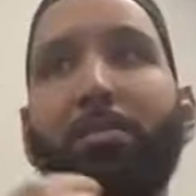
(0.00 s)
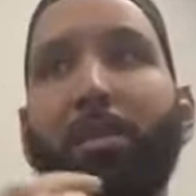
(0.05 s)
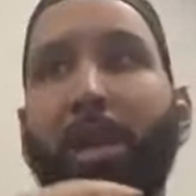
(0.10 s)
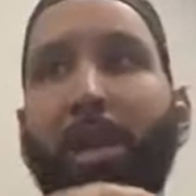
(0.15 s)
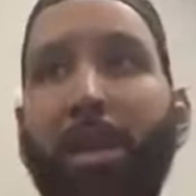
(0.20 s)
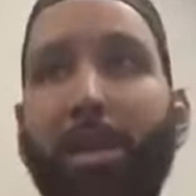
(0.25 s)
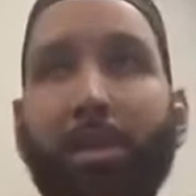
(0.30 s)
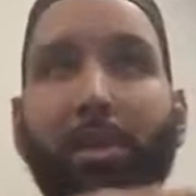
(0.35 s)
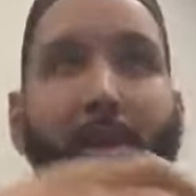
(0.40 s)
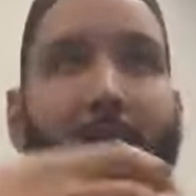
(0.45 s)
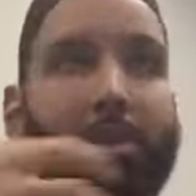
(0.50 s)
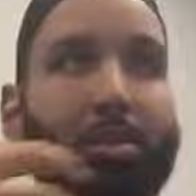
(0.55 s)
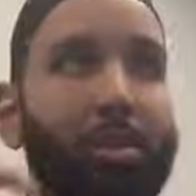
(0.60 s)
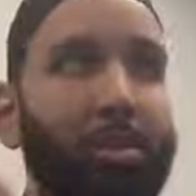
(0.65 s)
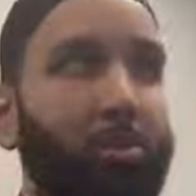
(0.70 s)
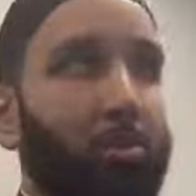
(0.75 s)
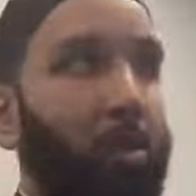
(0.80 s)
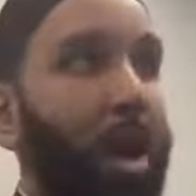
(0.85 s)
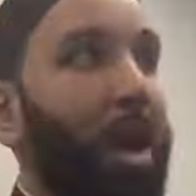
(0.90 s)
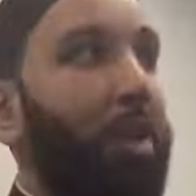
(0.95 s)
Like it's, it's
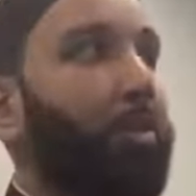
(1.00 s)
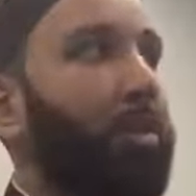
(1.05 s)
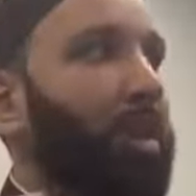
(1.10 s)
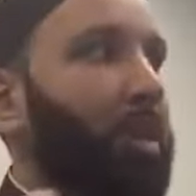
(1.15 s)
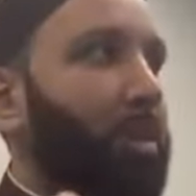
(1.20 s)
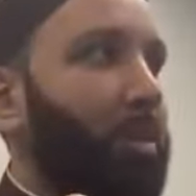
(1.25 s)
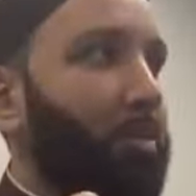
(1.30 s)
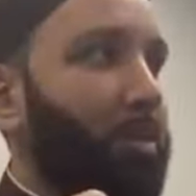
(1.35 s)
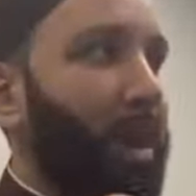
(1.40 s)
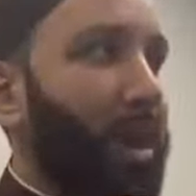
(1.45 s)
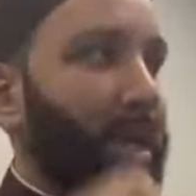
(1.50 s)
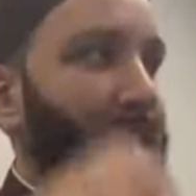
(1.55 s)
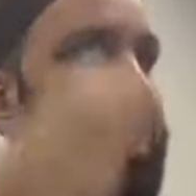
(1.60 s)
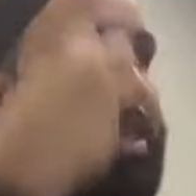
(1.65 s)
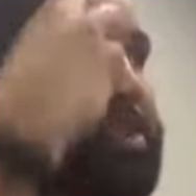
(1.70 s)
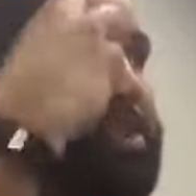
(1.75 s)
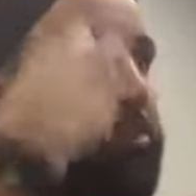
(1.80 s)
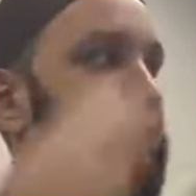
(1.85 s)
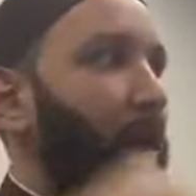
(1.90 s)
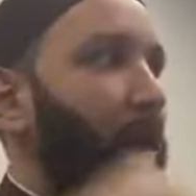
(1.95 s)
surrounding the body.
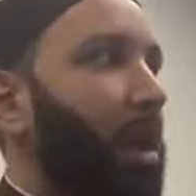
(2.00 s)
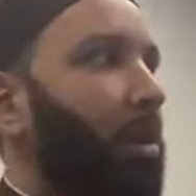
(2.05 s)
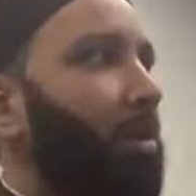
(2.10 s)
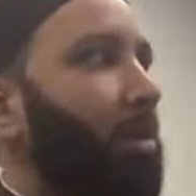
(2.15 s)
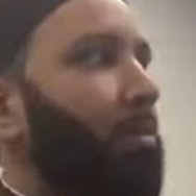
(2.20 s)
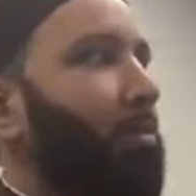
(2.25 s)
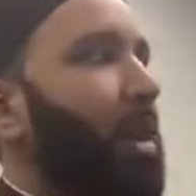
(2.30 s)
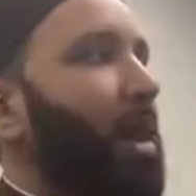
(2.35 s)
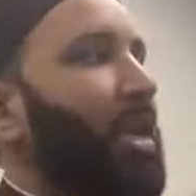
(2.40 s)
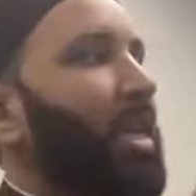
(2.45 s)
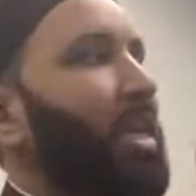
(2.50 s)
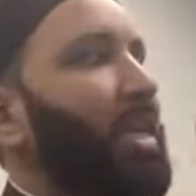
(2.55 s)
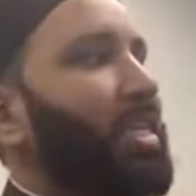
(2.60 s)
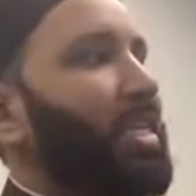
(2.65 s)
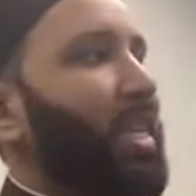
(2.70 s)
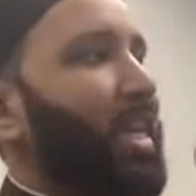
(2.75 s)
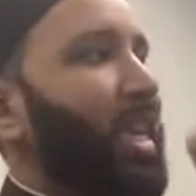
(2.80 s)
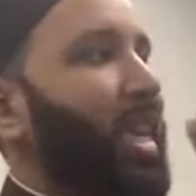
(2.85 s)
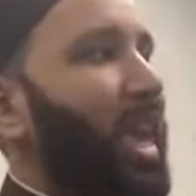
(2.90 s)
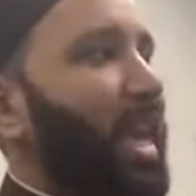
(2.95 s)
It's around the body, it's
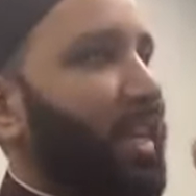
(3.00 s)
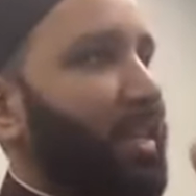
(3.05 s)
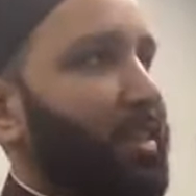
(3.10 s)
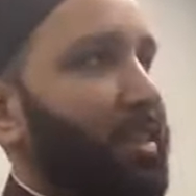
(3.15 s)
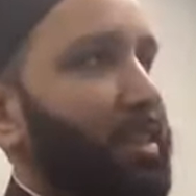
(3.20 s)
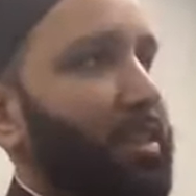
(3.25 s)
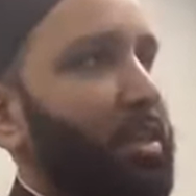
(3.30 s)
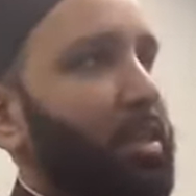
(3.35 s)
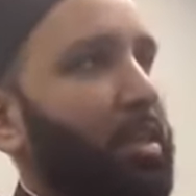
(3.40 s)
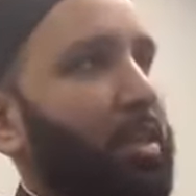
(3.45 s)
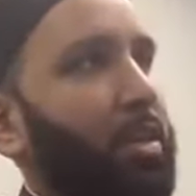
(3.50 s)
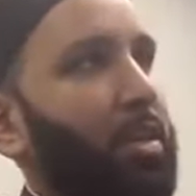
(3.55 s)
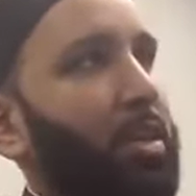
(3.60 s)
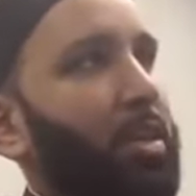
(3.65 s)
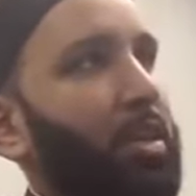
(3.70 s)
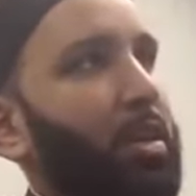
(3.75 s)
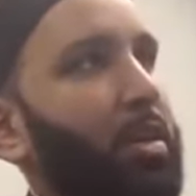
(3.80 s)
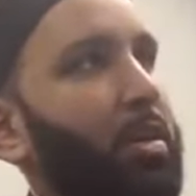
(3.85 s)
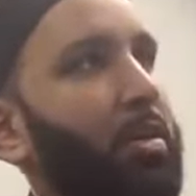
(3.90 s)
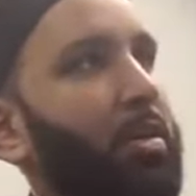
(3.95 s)
connected,
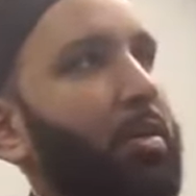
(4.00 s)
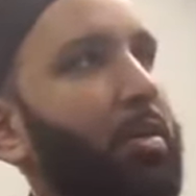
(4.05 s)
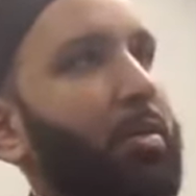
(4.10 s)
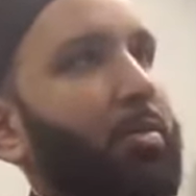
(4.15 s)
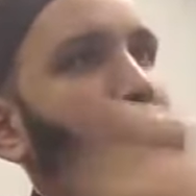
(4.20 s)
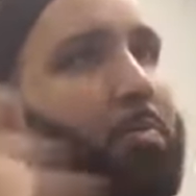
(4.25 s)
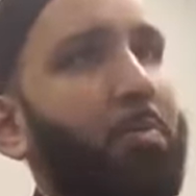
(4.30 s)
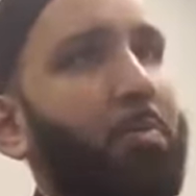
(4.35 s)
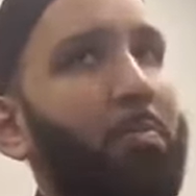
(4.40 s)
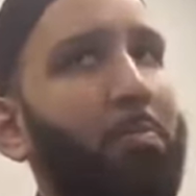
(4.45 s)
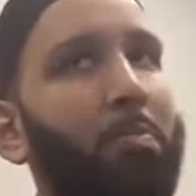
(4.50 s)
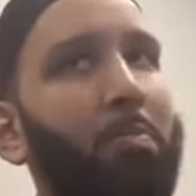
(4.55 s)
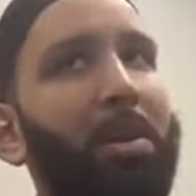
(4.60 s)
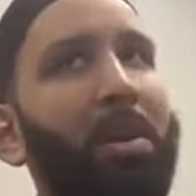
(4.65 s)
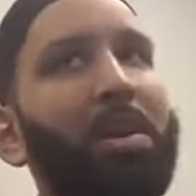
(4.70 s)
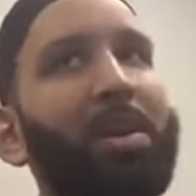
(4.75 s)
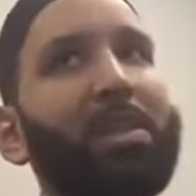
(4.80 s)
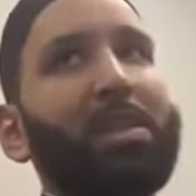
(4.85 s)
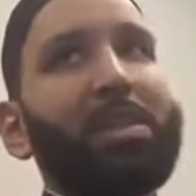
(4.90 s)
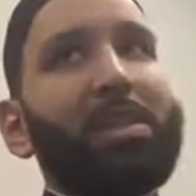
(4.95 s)

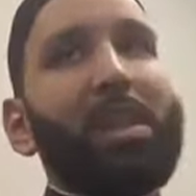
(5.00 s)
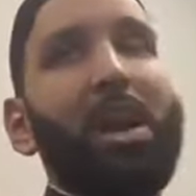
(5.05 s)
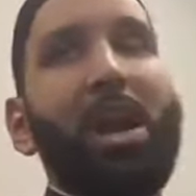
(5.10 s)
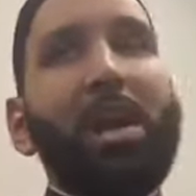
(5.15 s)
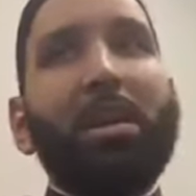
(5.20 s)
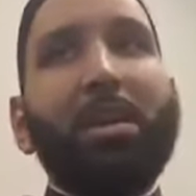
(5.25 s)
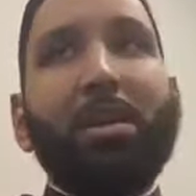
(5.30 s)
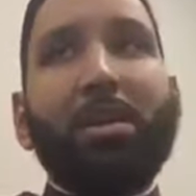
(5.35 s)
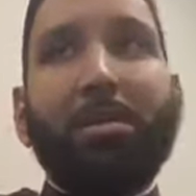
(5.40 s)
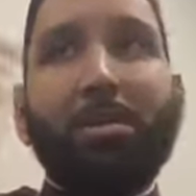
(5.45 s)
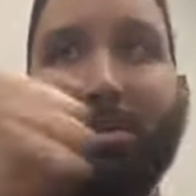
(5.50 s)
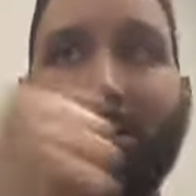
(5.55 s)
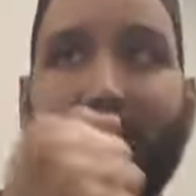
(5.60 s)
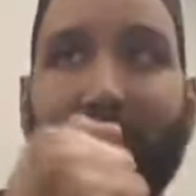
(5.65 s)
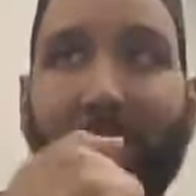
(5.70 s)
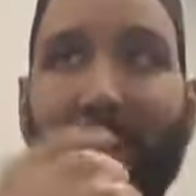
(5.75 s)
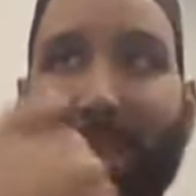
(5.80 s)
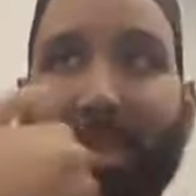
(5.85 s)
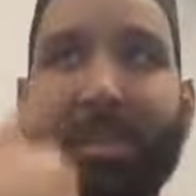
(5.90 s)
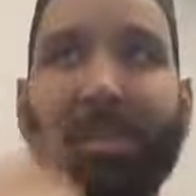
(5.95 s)
but it's not
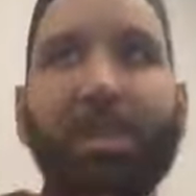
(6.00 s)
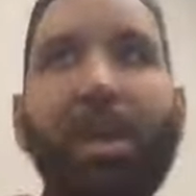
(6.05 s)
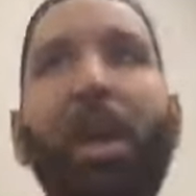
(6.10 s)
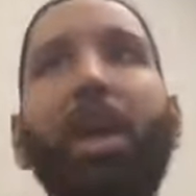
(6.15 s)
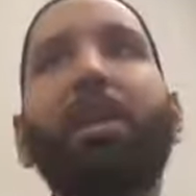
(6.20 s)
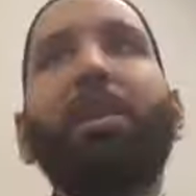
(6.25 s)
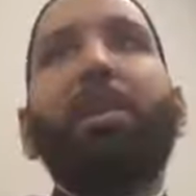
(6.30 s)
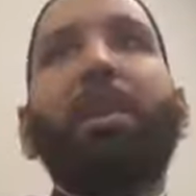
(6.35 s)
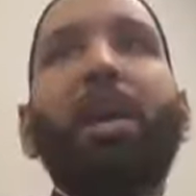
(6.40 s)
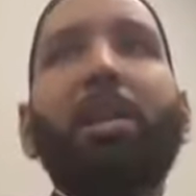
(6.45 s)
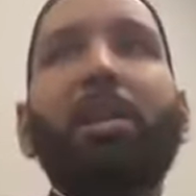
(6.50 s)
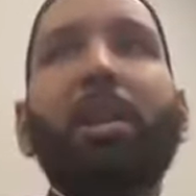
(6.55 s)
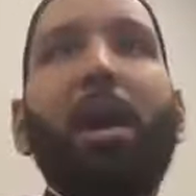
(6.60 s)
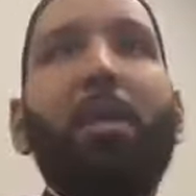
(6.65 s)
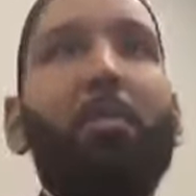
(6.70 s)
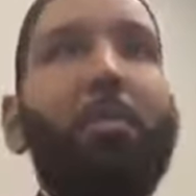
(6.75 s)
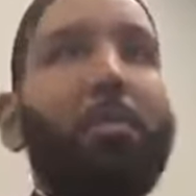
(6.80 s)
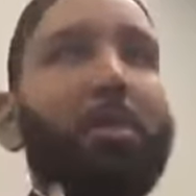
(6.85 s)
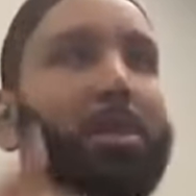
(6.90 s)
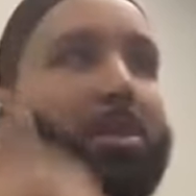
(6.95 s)
inside at
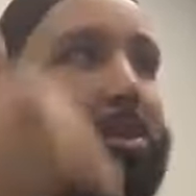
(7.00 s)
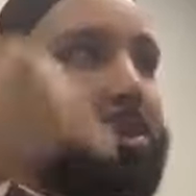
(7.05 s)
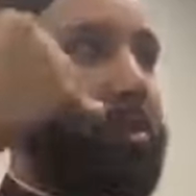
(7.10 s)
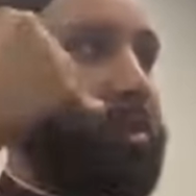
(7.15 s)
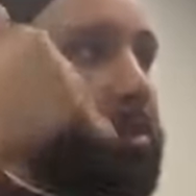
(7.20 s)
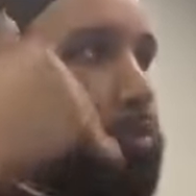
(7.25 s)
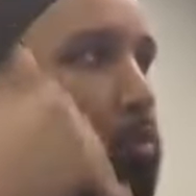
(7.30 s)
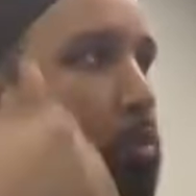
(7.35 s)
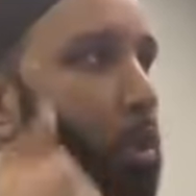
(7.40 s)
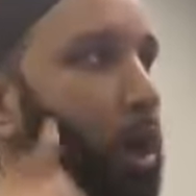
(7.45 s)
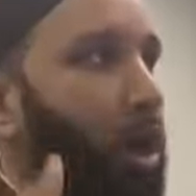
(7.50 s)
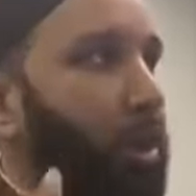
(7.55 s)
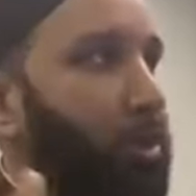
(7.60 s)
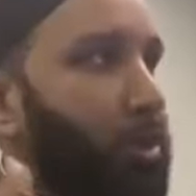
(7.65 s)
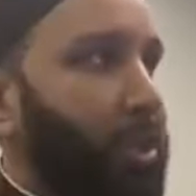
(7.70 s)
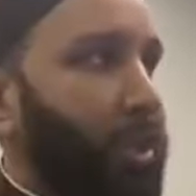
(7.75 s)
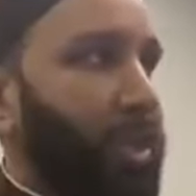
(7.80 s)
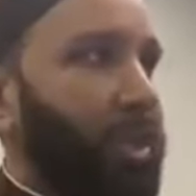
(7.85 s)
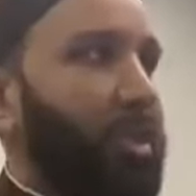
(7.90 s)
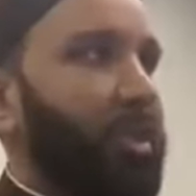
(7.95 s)
that point. So it's
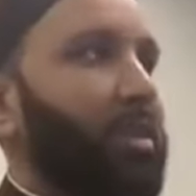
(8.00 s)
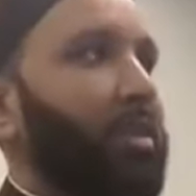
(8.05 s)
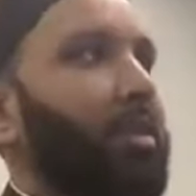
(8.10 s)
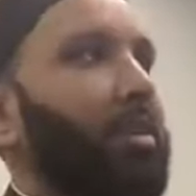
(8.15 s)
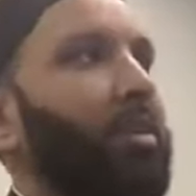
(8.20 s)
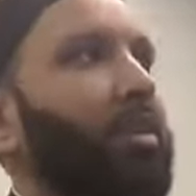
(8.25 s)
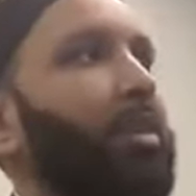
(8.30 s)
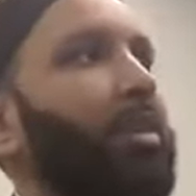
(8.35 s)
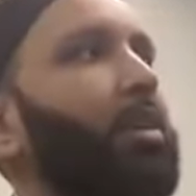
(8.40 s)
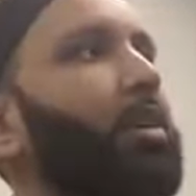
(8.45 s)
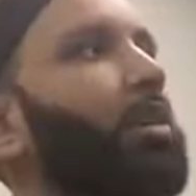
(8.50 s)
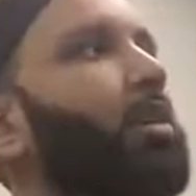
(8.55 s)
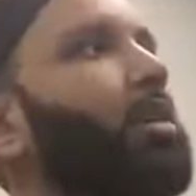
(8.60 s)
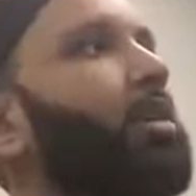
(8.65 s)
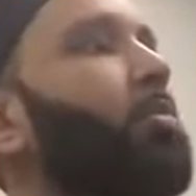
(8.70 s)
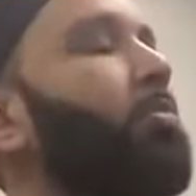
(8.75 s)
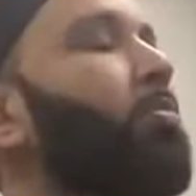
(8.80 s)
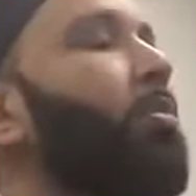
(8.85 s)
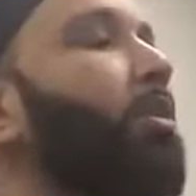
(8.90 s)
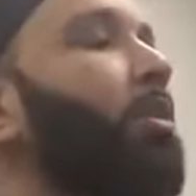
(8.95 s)
watching
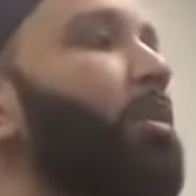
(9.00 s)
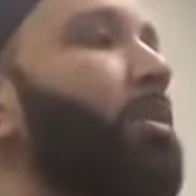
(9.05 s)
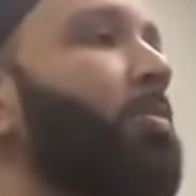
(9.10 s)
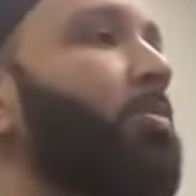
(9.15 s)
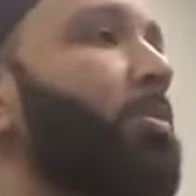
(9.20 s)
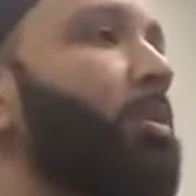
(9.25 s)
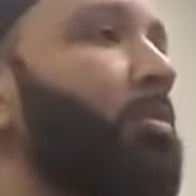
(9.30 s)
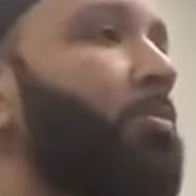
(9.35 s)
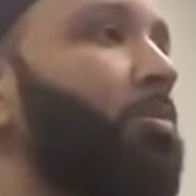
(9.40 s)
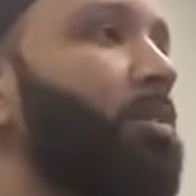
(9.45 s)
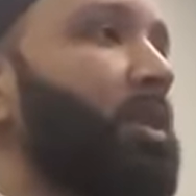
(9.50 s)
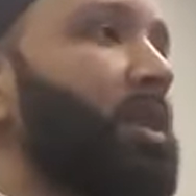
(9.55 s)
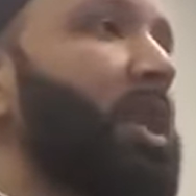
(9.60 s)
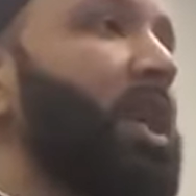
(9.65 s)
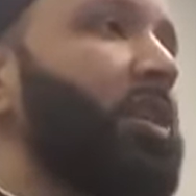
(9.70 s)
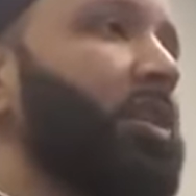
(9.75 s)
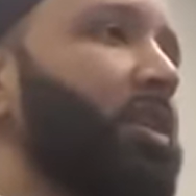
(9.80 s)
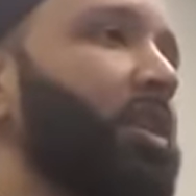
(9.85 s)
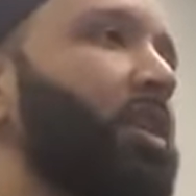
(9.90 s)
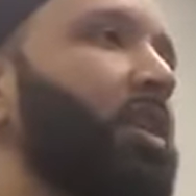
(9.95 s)
the, the, the
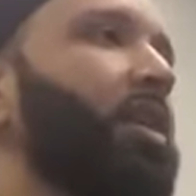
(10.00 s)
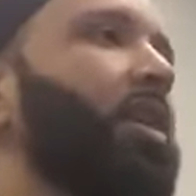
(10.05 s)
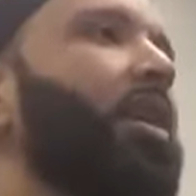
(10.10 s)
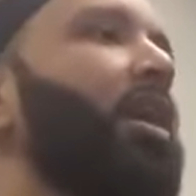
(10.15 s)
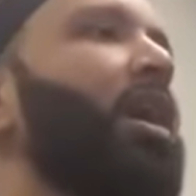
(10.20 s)
procession.